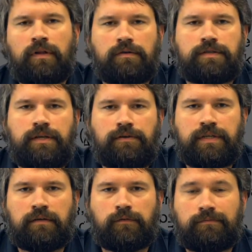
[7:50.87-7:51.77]
prolongs the QT
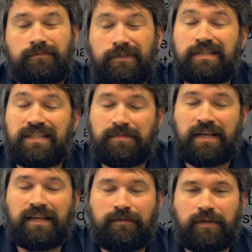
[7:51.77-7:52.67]
interval? Well, it seems
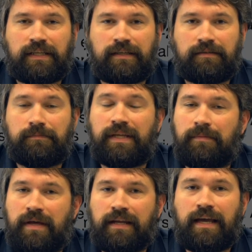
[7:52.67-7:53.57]
like everything. Many
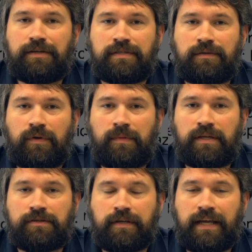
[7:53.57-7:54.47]
medications that we
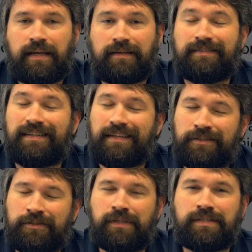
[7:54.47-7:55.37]
administer can,
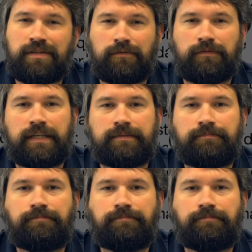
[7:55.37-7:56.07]
including Zofran.